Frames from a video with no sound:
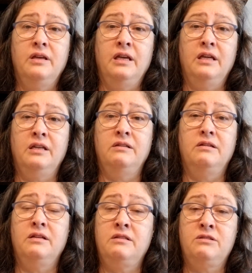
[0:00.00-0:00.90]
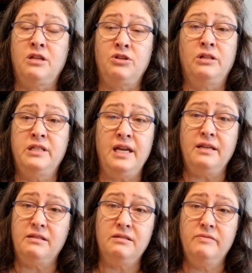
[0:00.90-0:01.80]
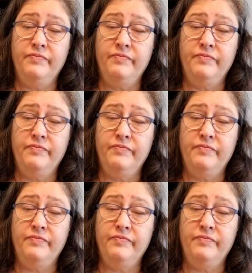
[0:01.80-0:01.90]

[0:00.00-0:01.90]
And that's all it takes.